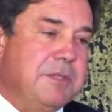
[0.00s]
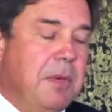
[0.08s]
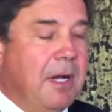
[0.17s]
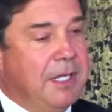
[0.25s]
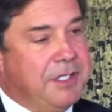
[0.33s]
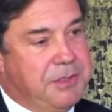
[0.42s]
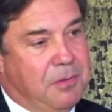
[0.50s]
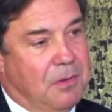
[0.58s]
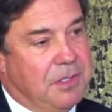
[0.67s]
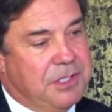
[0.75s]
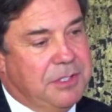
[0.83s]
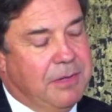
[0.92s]
it's biased
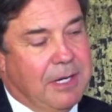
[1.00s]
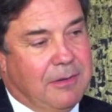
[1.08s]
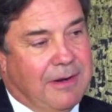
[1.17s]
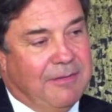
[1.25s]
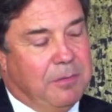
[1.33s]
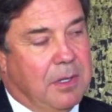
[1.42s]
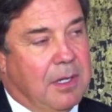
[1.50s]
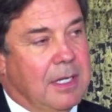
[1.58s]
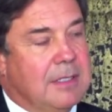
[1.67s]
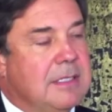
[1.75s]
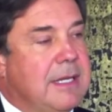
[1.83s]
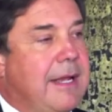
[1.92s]
towards new aircraft
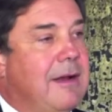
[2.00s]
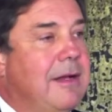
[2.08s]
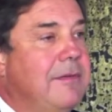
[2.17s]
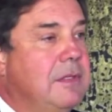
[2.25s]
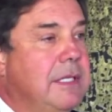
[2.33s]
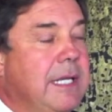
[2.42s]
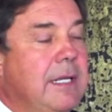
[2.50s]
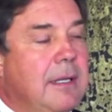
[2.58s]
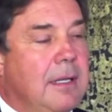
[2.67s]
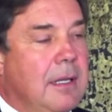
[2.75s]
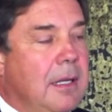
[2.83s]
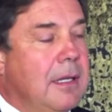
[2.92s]
products and how
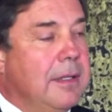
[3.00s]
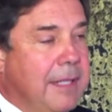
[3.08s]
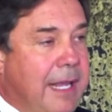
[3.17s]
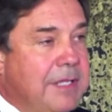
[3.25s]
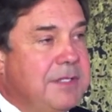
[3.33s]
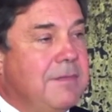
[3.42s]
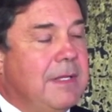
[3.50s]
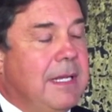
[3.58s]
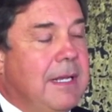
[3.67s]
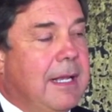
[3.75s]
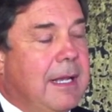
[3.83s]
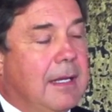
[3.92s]
heavily, uh, in the case of
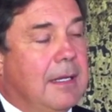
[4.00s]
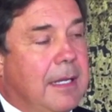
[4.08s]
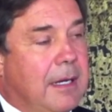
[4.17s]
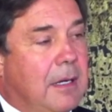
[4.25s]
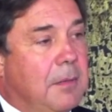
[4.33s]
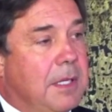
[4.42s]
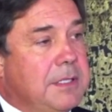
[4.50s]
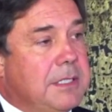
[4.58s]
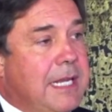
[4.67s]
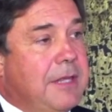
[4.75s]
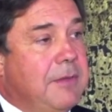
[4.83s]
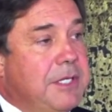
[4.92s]
the uh,
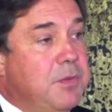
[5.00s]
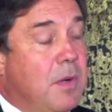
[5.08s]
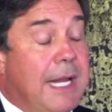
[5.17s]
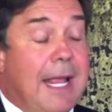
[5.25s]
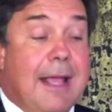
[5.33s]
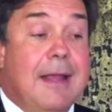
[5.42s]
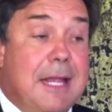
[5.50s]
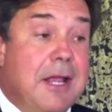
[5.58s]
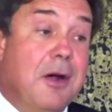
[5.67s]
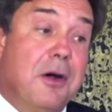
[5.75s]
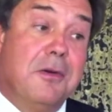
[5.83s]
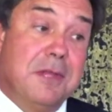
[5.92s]
Airbus
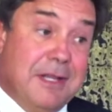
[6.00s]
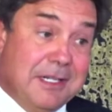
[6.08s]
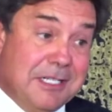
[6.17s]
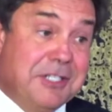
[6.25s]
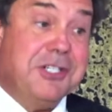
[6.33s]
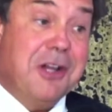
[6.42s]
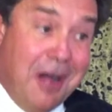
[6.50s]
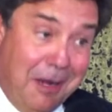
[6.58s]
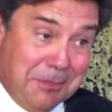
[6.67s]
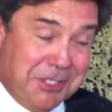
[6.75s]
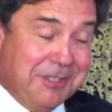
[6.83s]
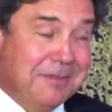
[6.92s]
A320neo, the next engine
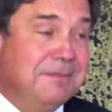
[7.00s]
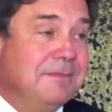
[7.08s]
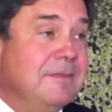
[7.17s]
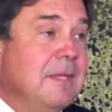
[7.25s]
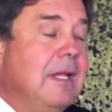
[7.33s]
option,